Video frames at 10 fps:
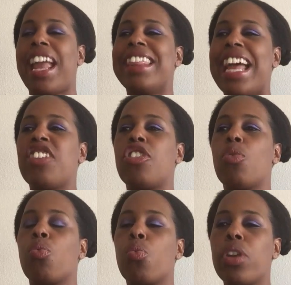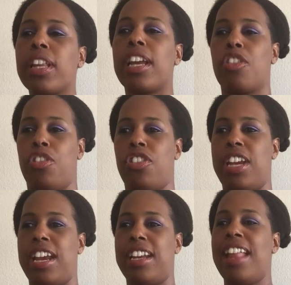And that's to really
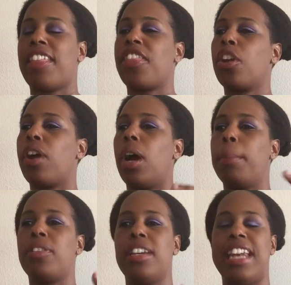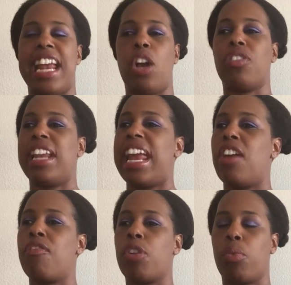understand that there are ups and downs in
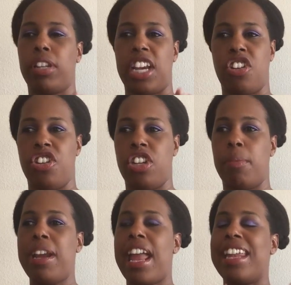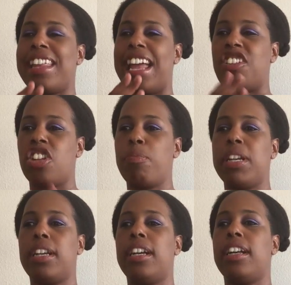every relationship, and that just
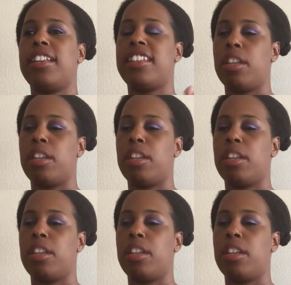because